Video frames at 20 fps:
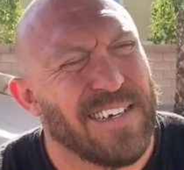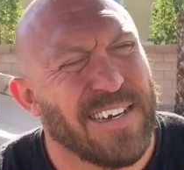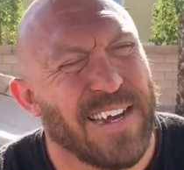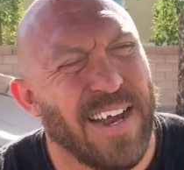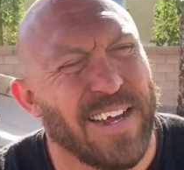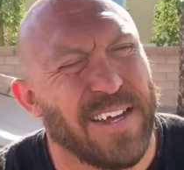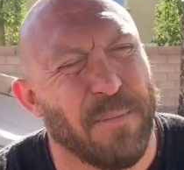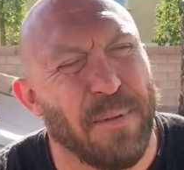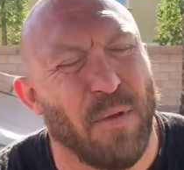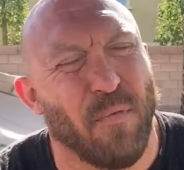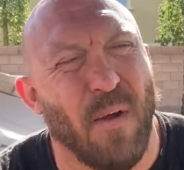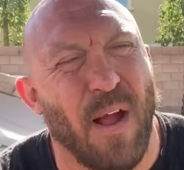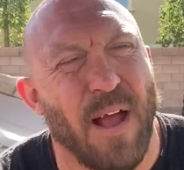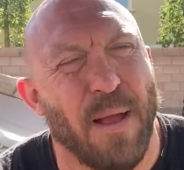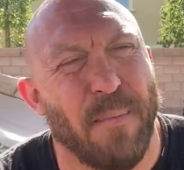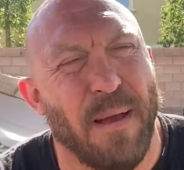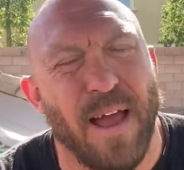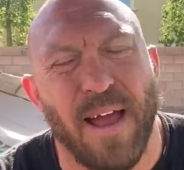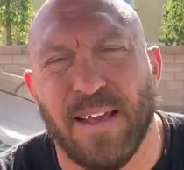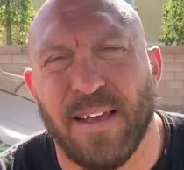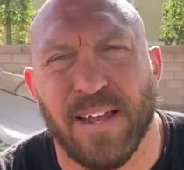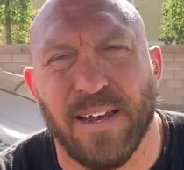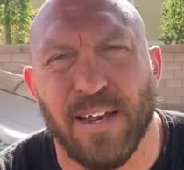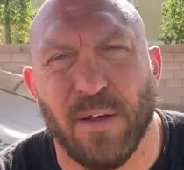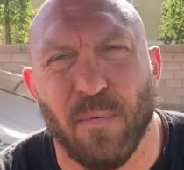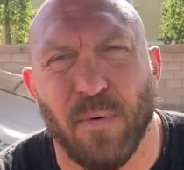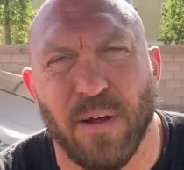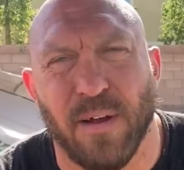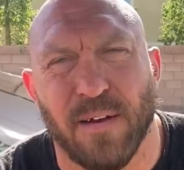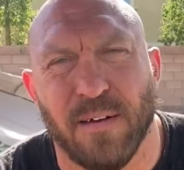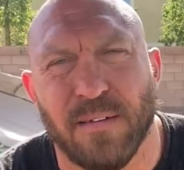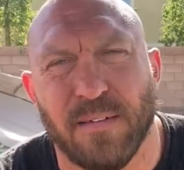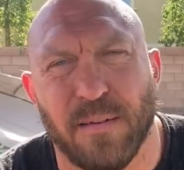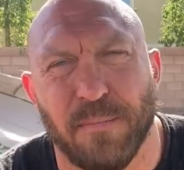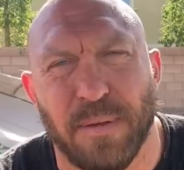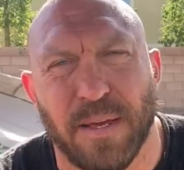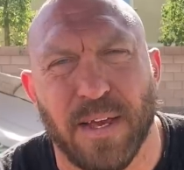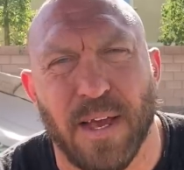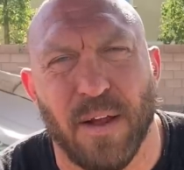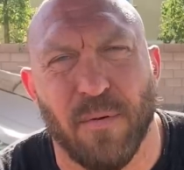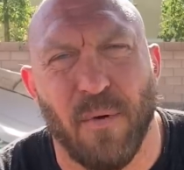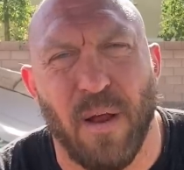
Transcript: And I could be Ryback anywhere, the Big Guy